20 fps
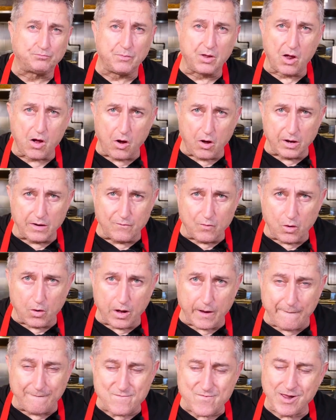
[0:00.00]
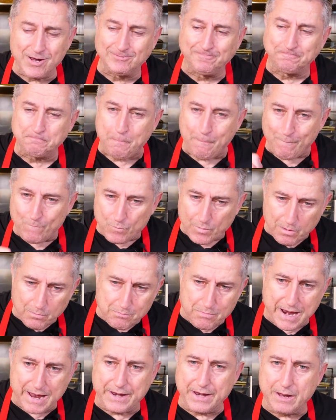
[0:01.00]
the olive oil,
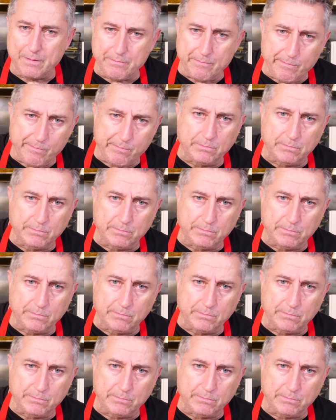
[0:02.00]
blend them